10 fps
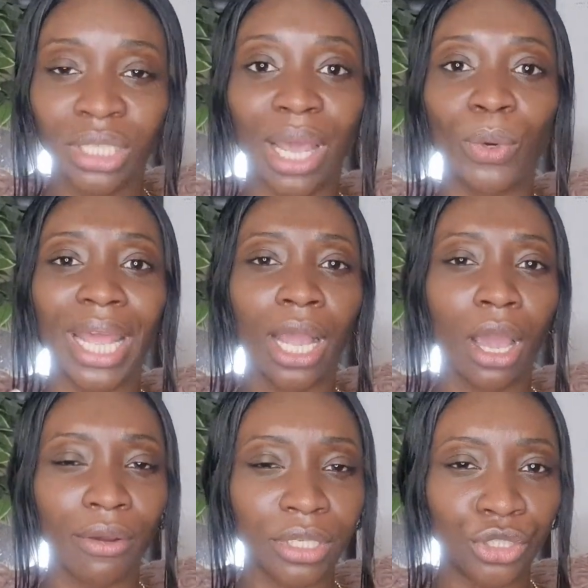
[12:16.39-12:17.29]
So I want to
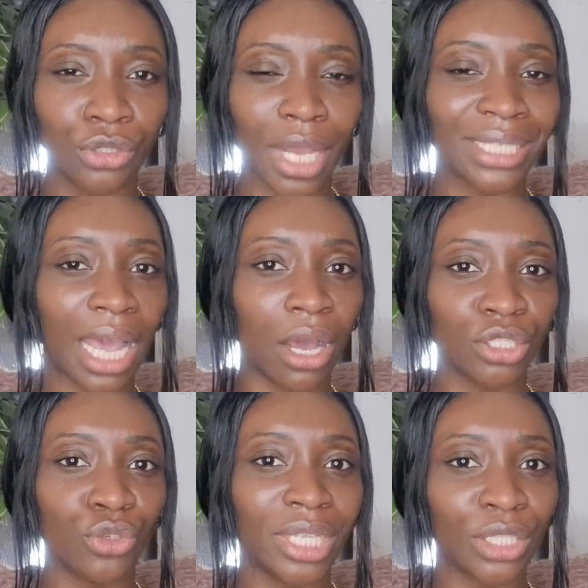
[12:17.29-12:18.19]
encourage you as I
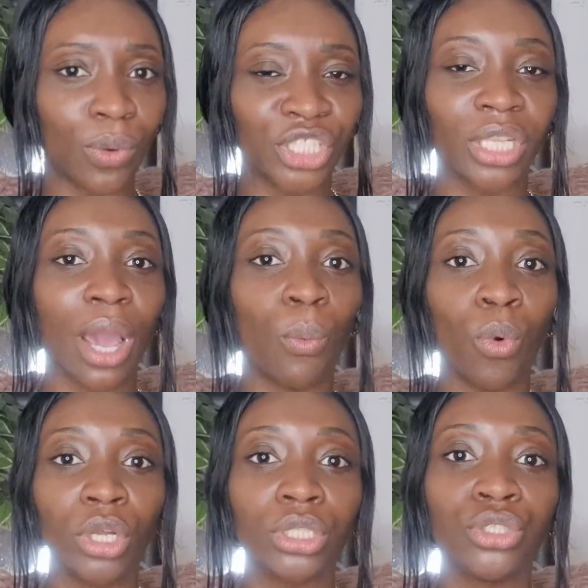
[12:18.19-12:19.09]
ask you this question, that
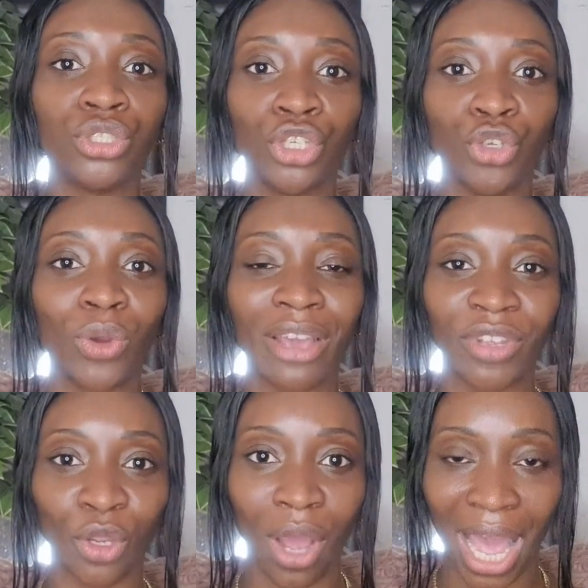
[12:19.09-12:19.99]
what do you have
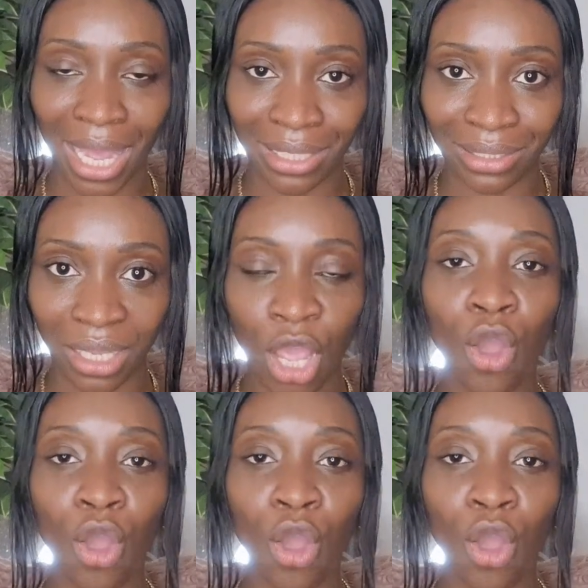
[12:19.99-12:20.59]
in your hands?